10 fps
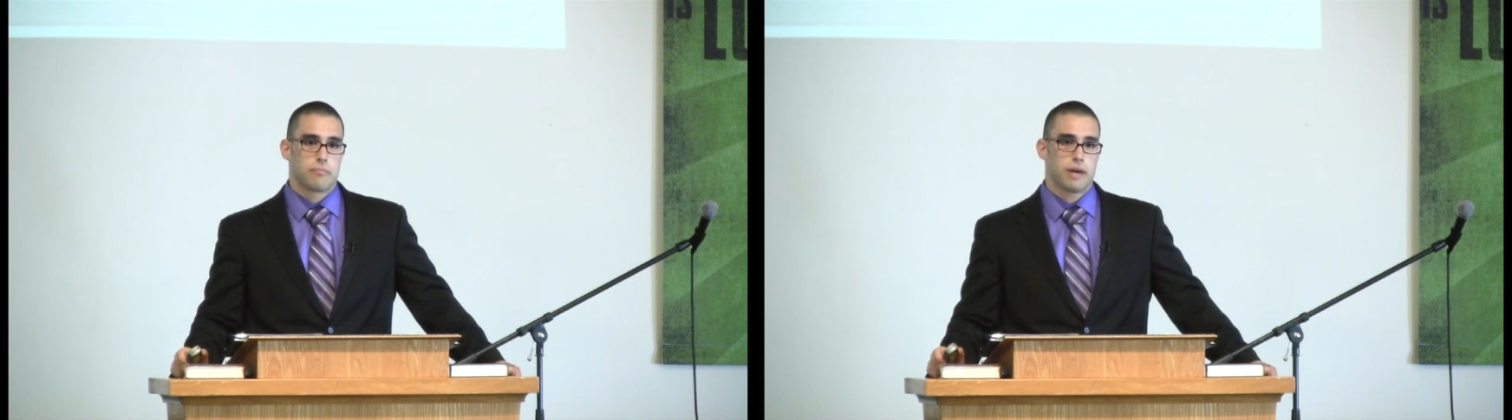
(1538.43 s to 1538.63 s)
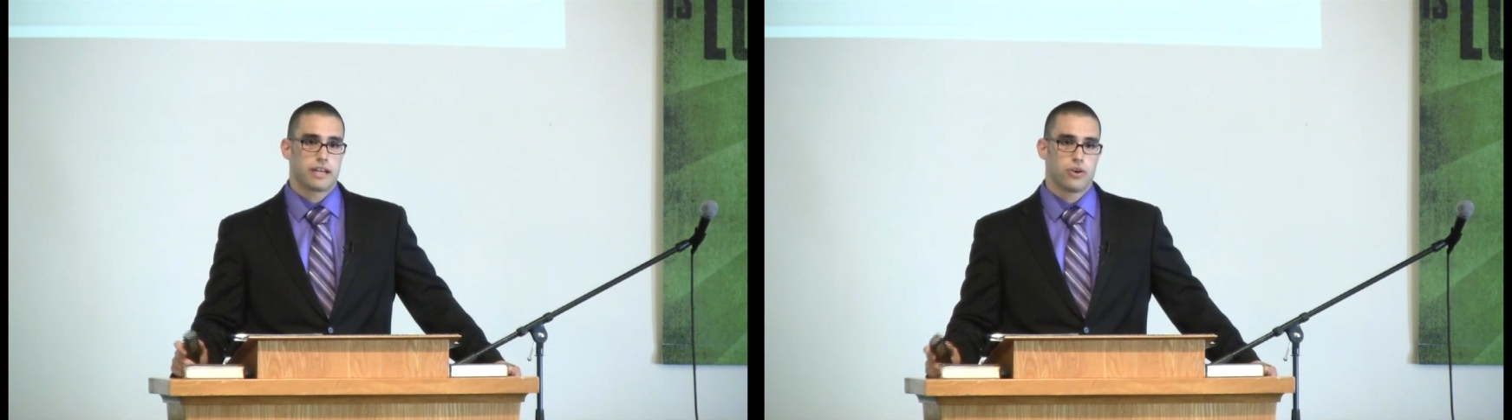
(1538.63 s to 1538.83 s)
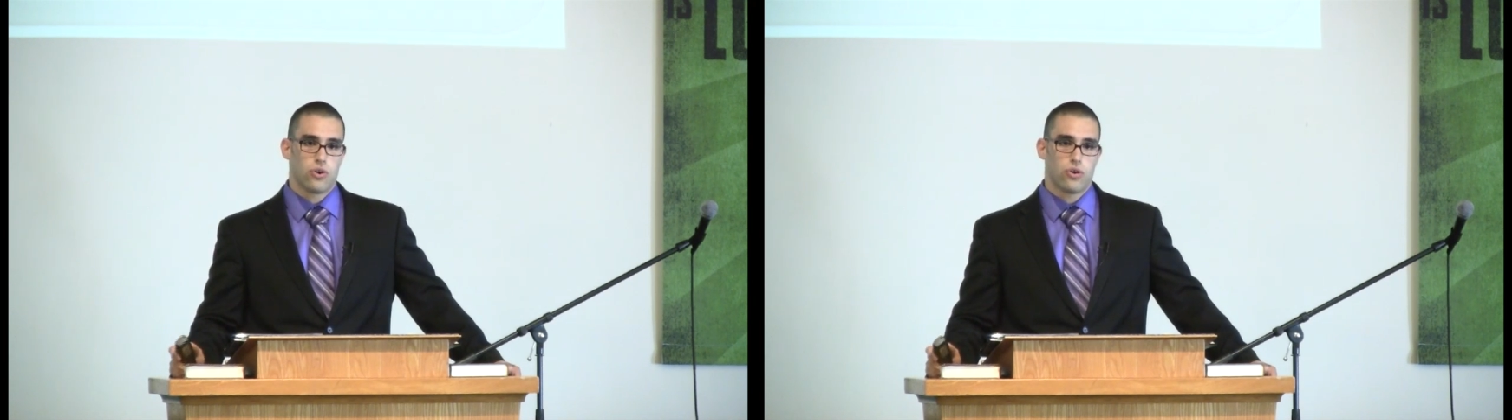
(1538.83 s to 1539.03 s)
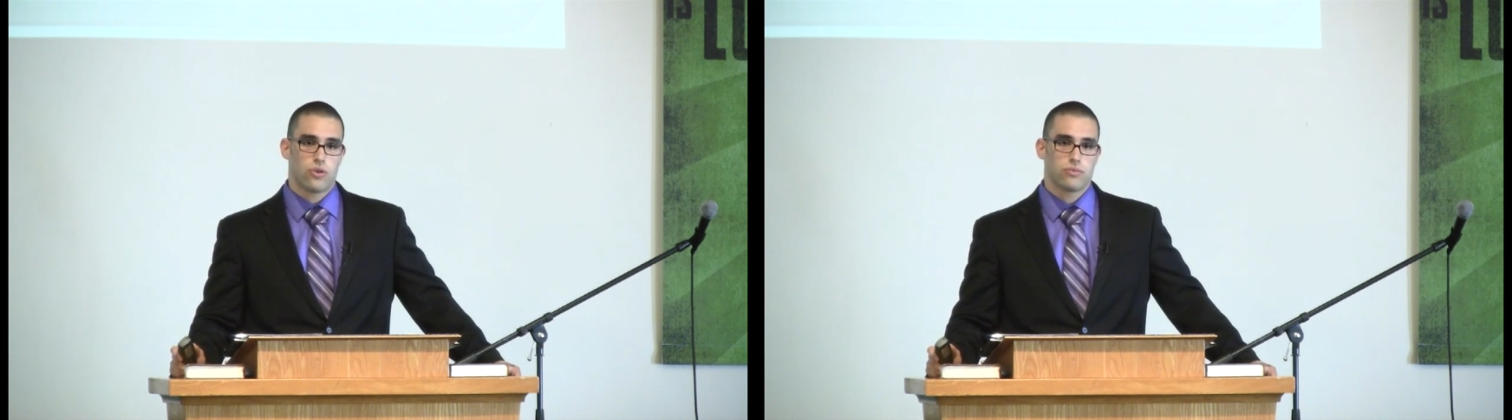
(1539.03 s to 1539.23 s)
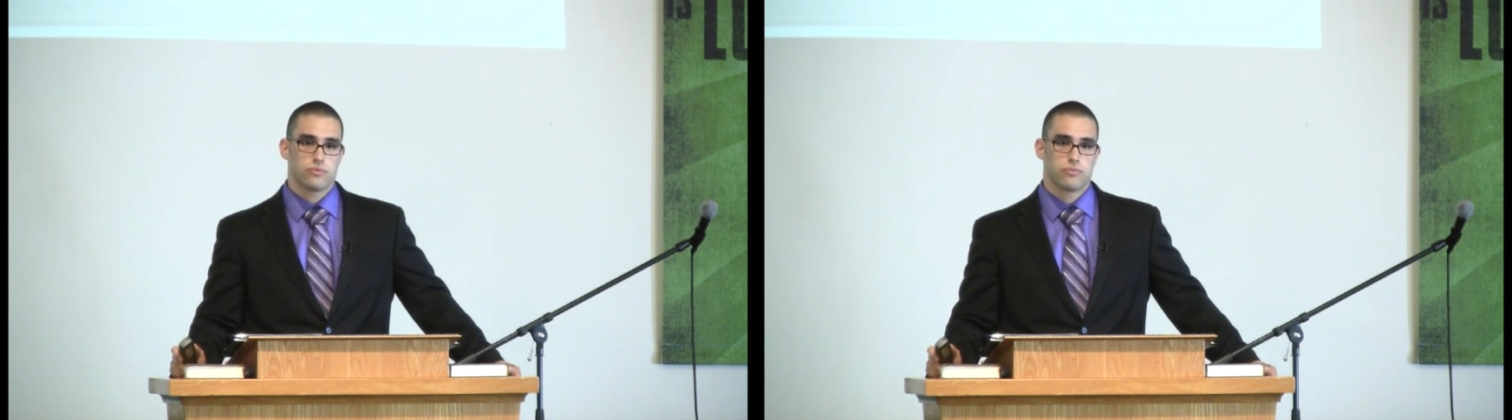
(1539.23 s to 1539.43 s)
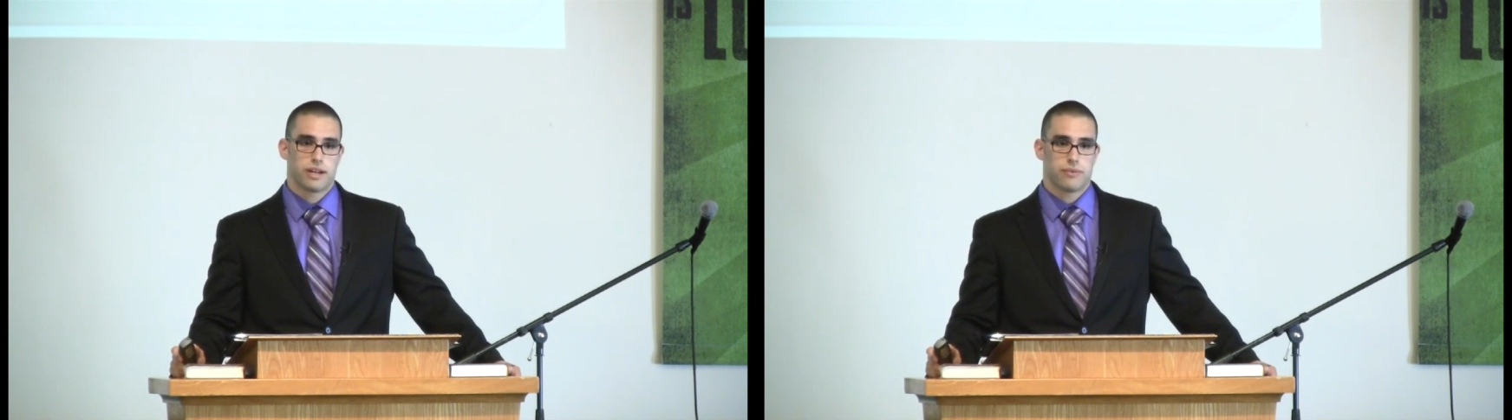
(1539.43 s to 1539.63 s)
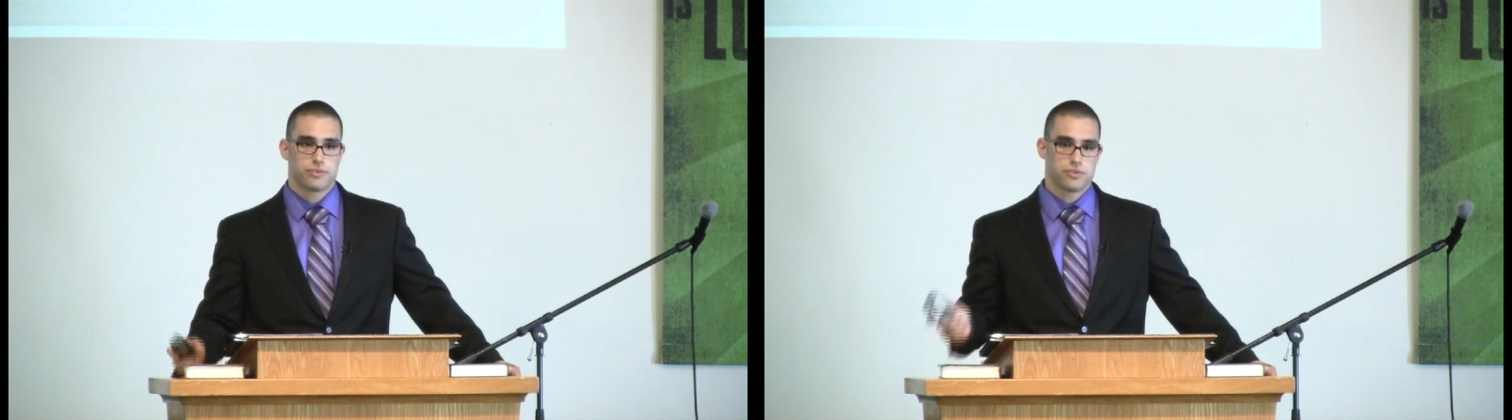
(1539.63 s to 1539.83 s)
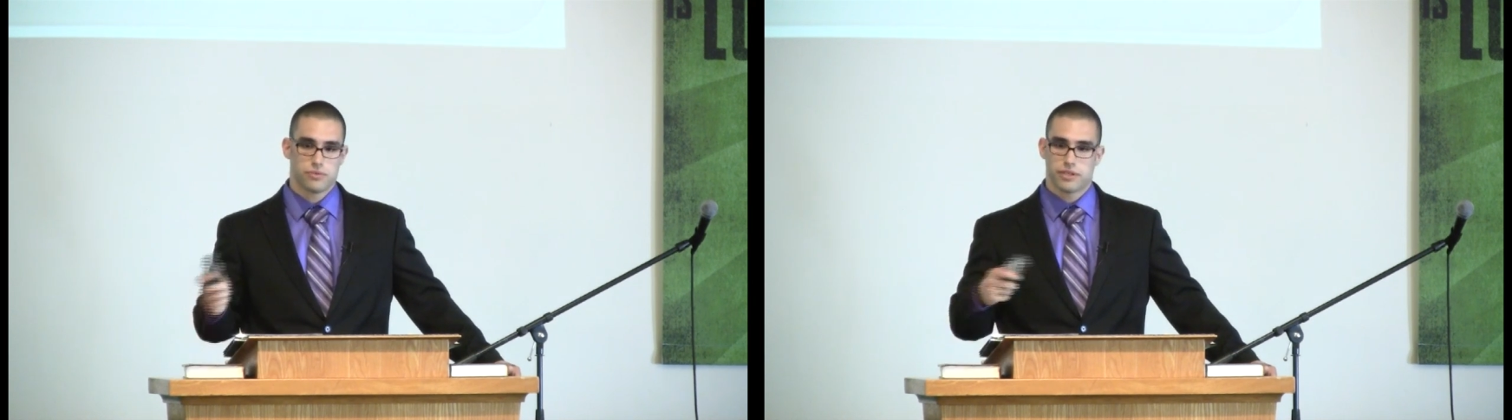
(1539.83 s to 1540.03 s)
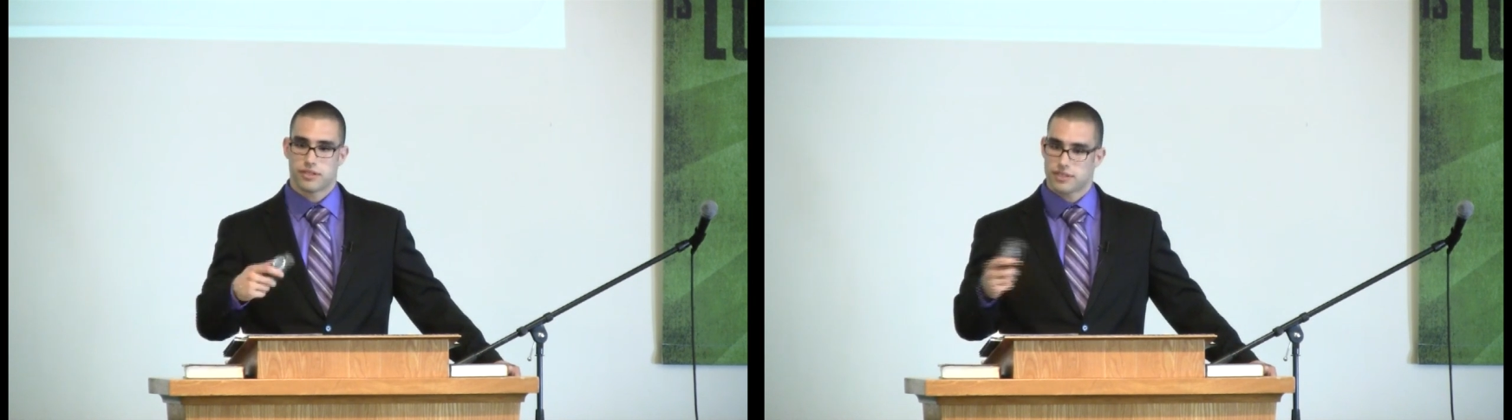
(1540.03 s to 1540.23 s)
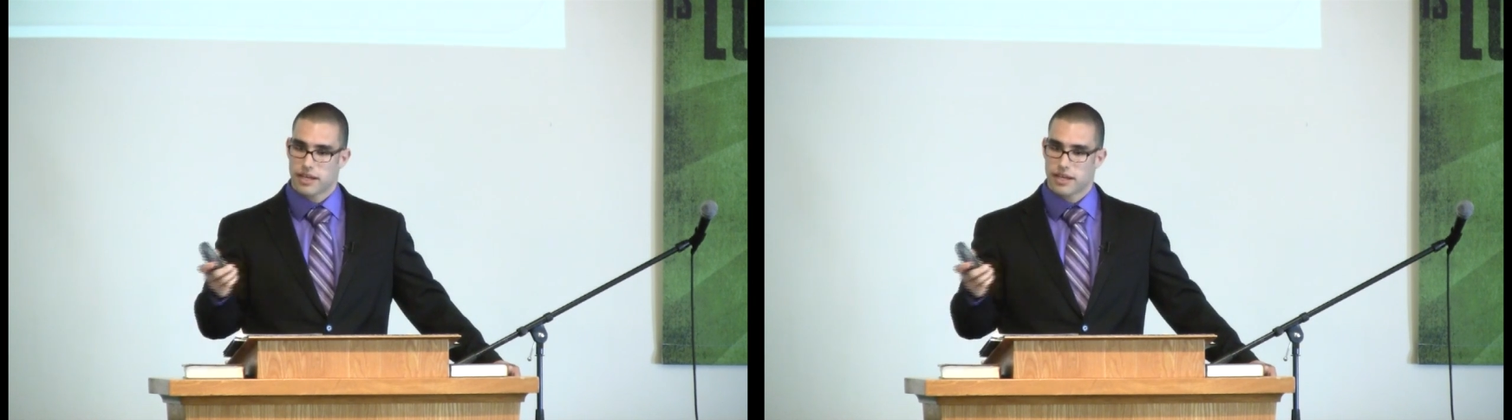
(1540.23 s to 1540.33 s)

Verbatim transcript: my goal when I was doing